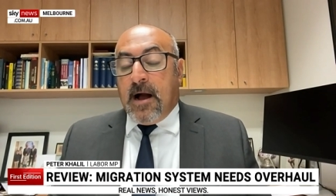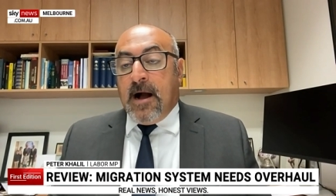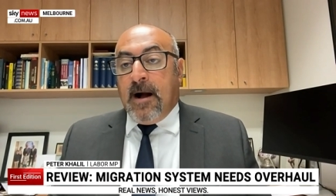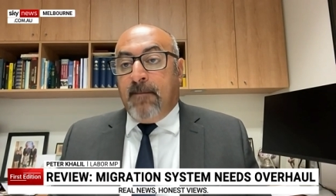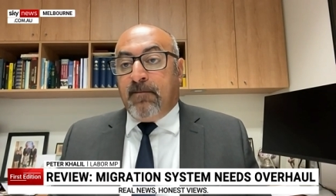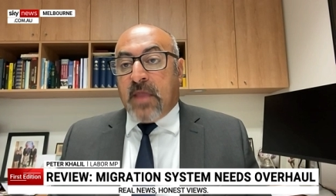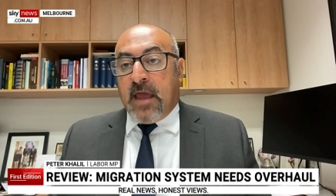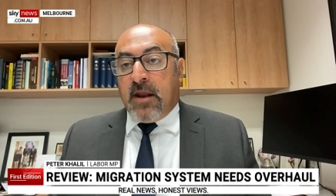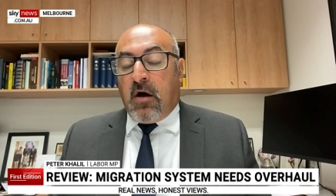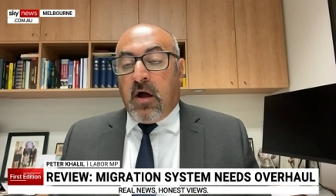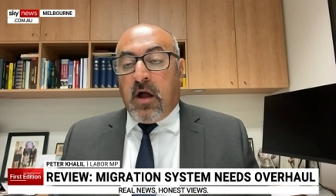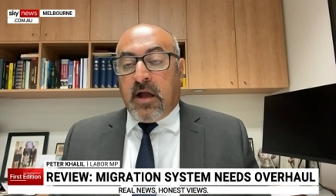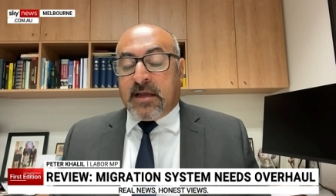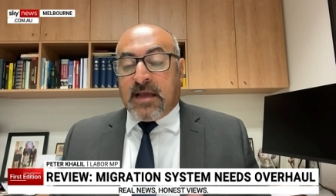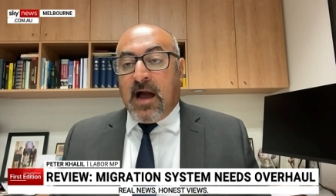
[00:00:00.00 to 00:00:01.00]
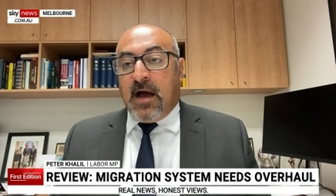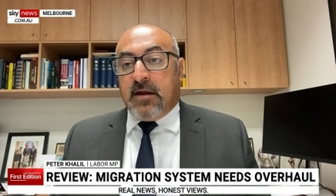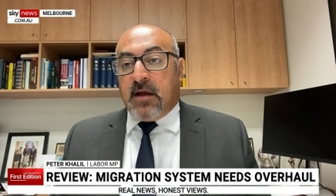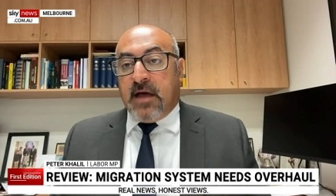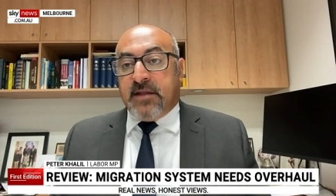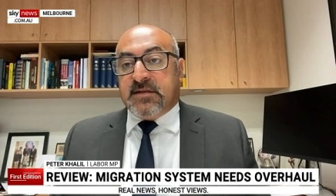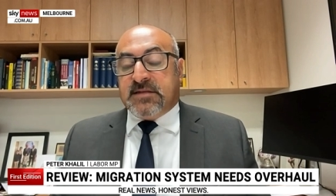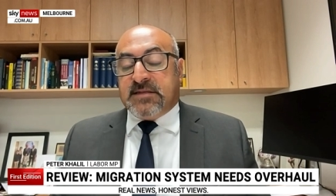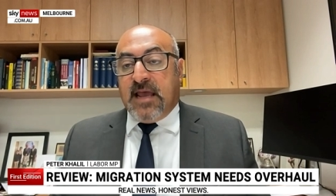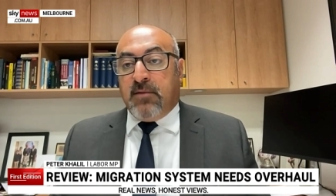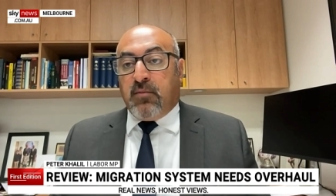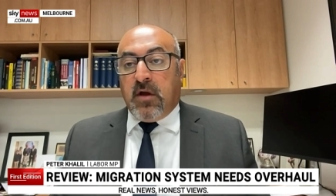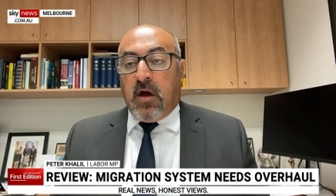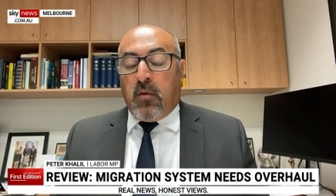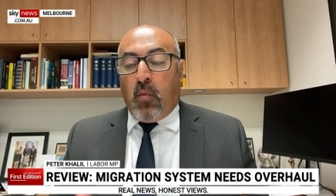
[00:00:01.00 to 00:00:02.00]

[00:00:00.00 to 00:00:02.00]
Um, and I, I, can't understand.